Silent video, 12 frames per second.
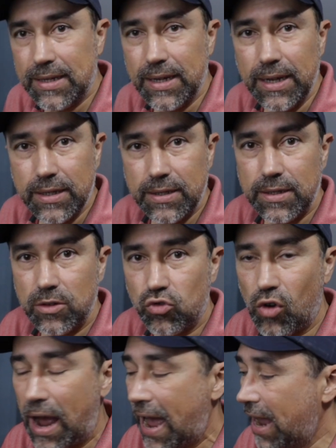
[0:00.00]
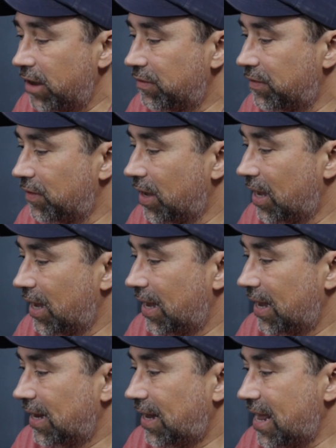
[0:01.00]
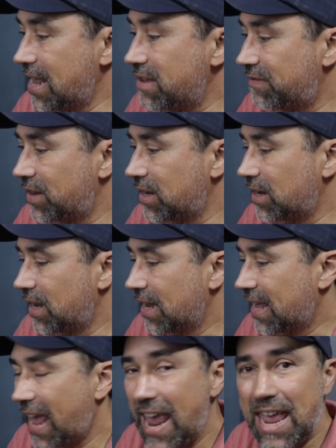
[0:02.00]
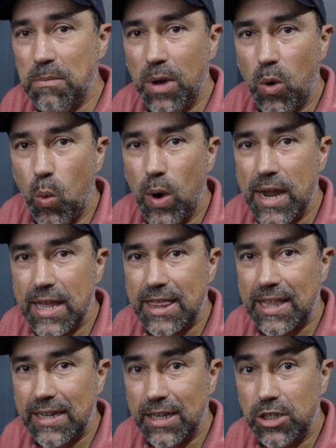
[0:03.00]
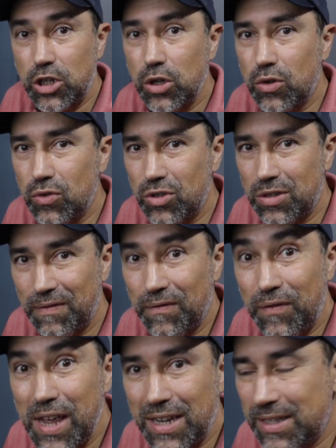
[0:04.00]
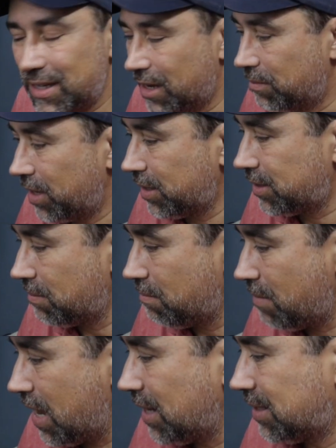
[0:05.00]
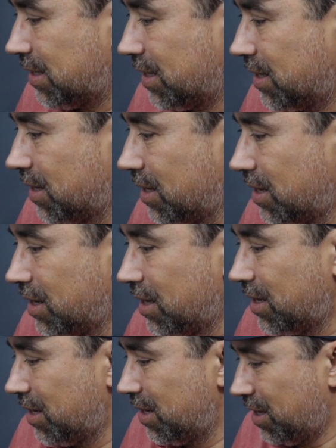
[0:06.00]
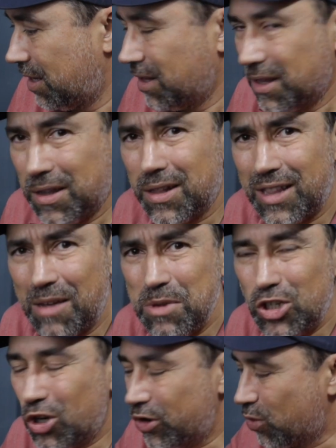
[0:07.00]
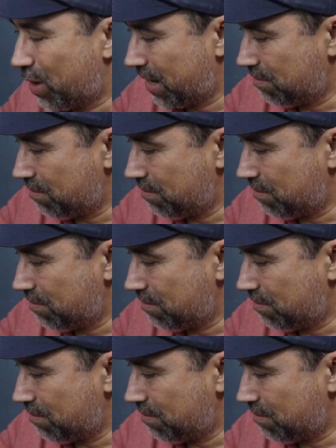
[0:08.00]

this drive, they even came with the tools to fix them. It's amazing. Let me show you what